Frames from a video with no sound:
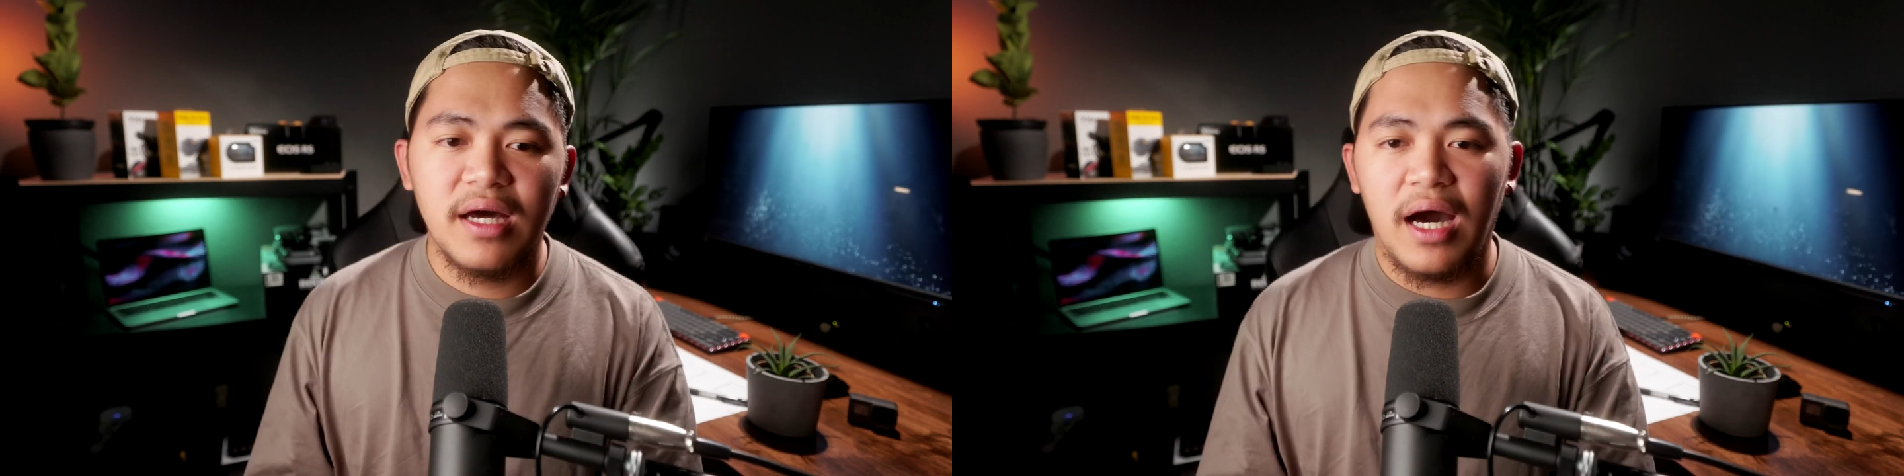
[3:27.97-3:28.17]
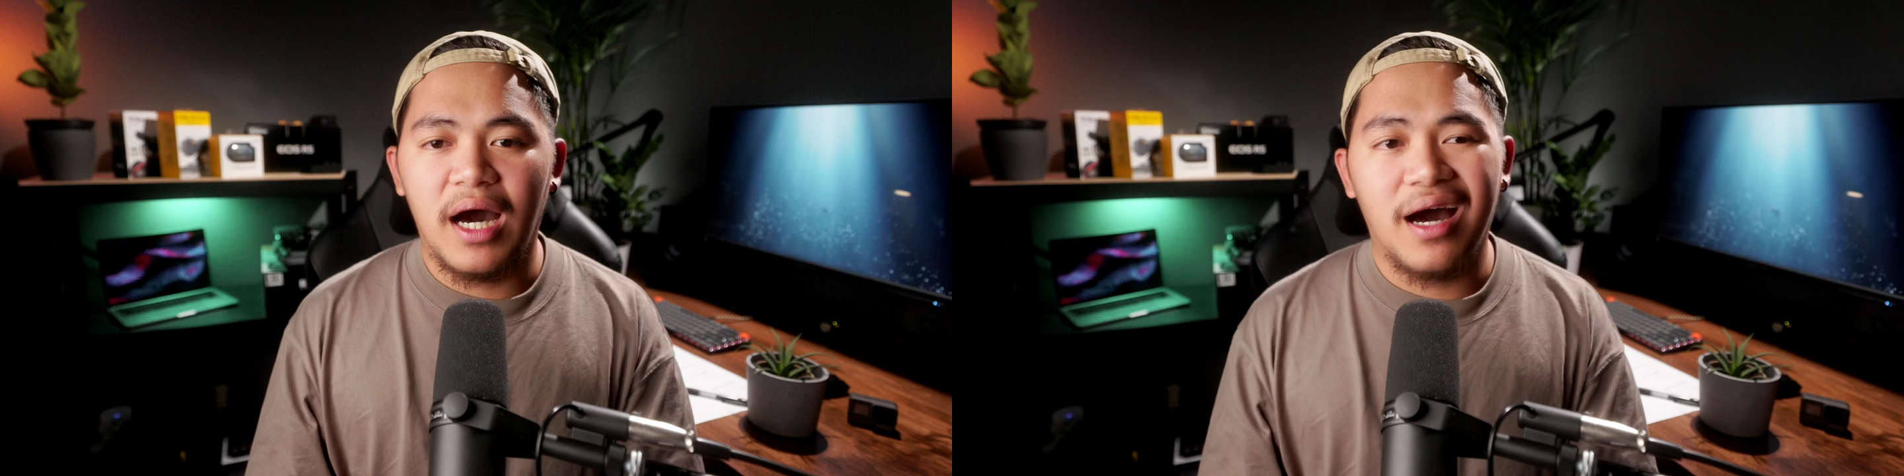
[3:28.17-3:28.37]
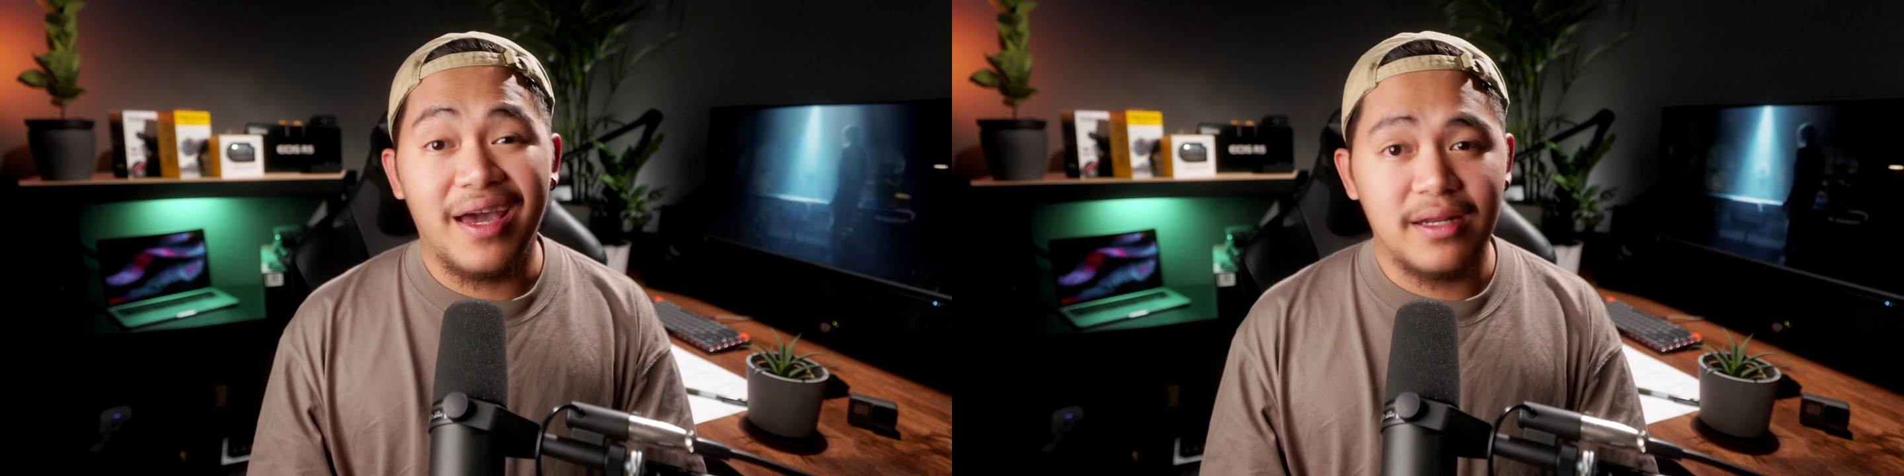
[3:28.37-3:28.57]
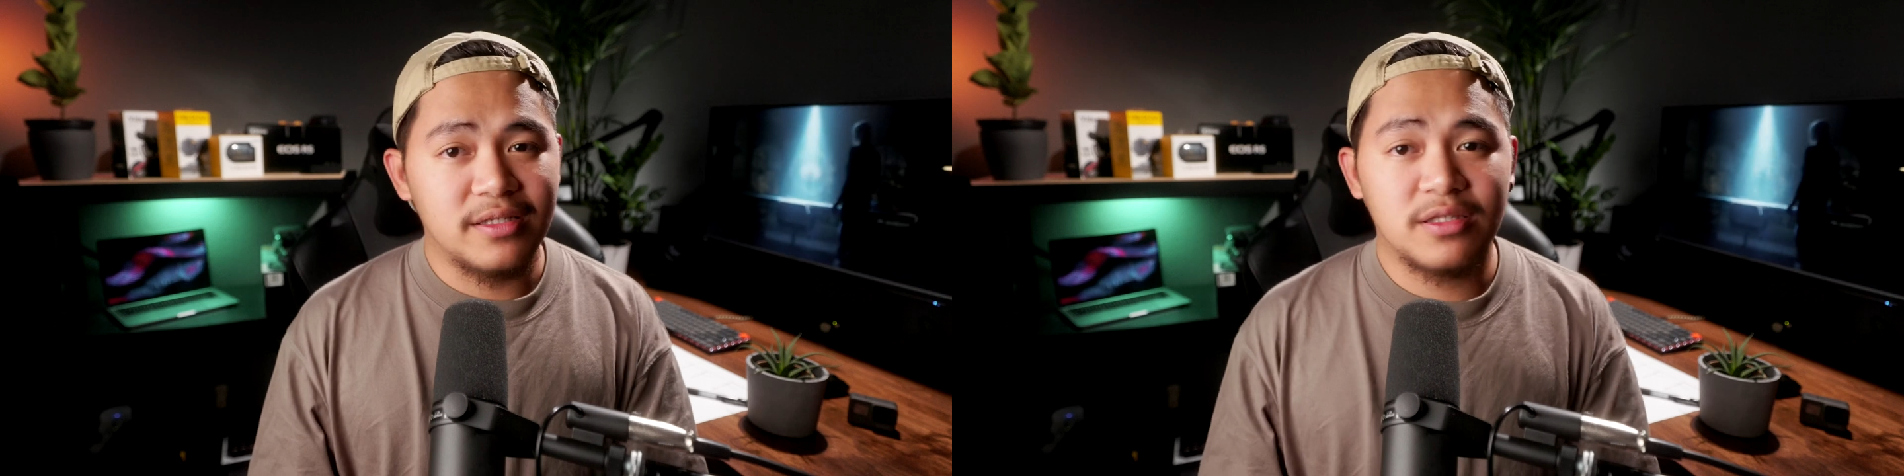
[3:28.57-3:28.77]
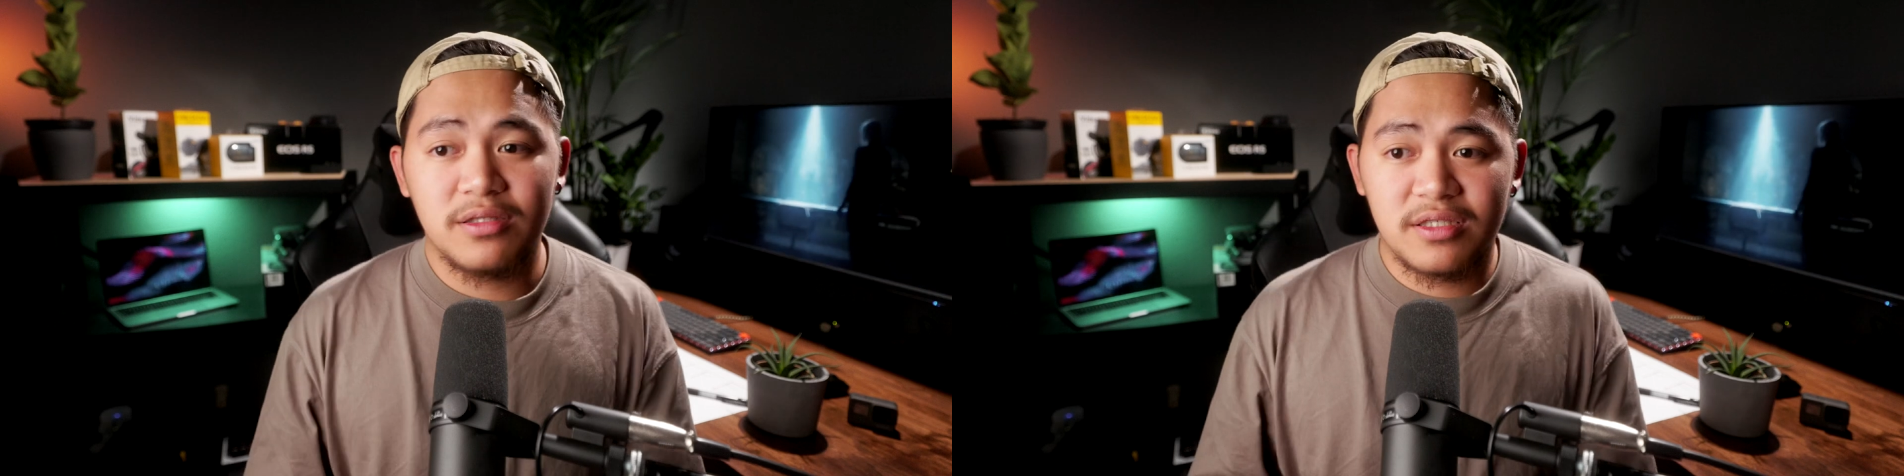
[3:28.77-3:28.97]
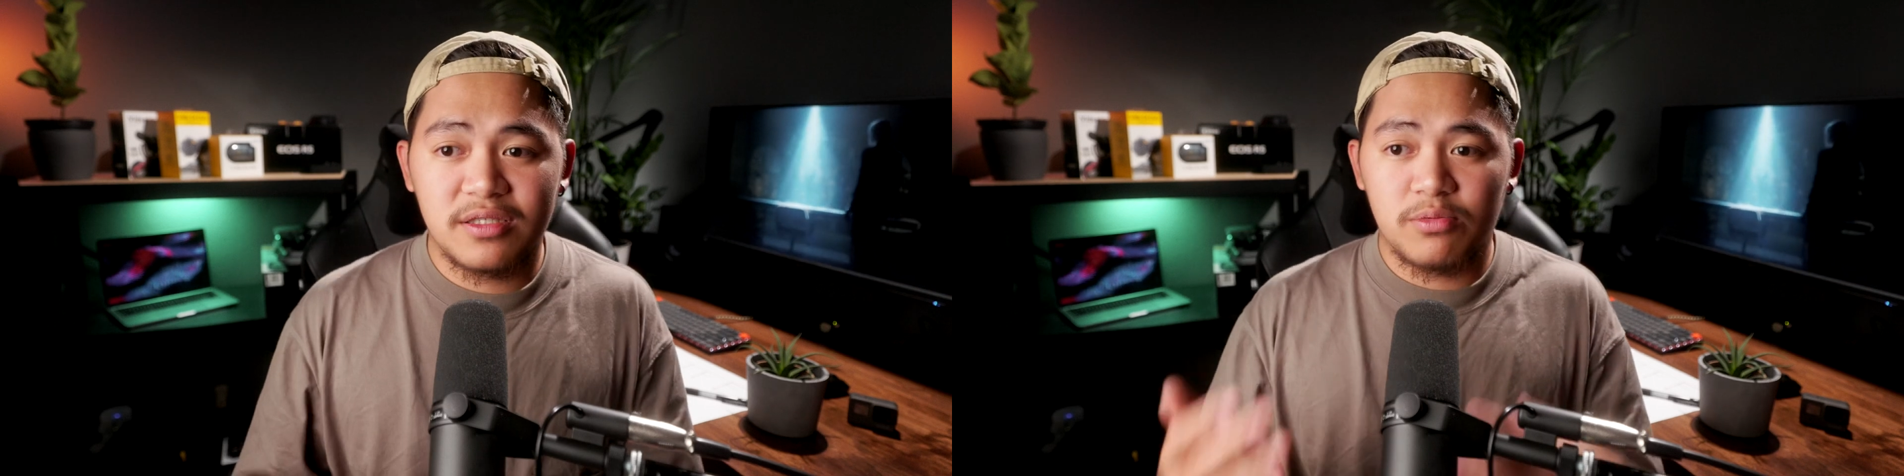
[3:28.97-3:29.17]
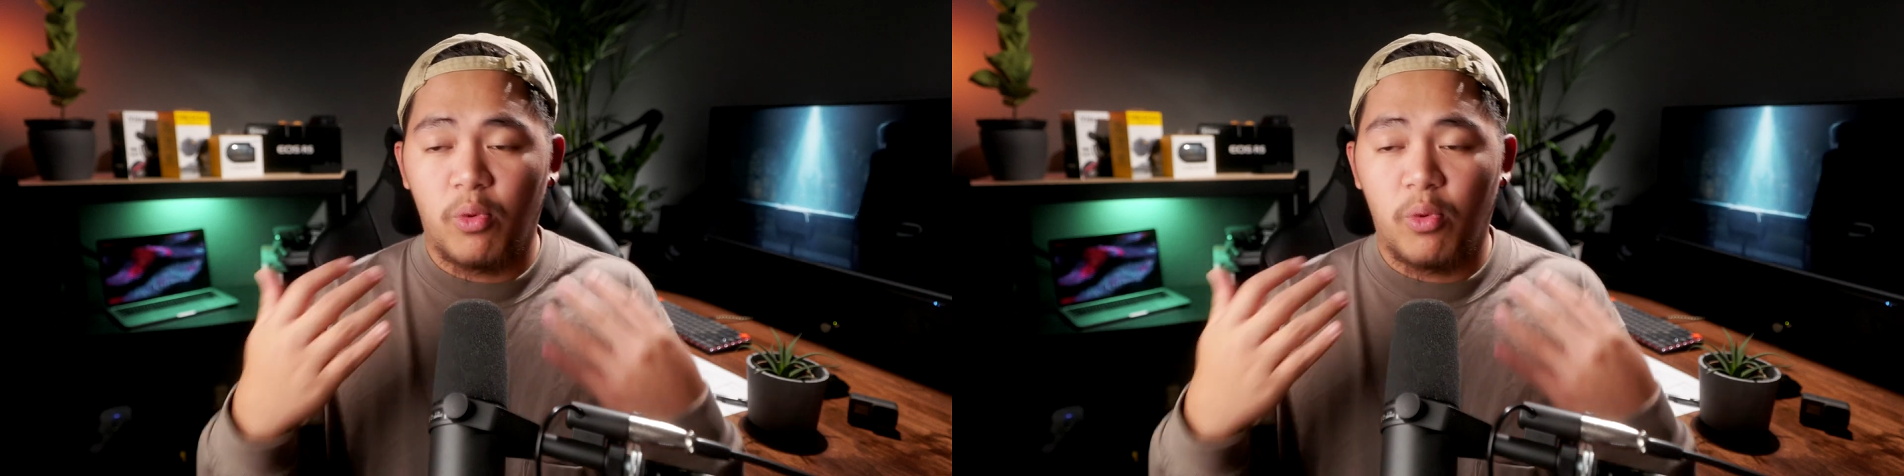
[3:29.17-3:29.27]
and it's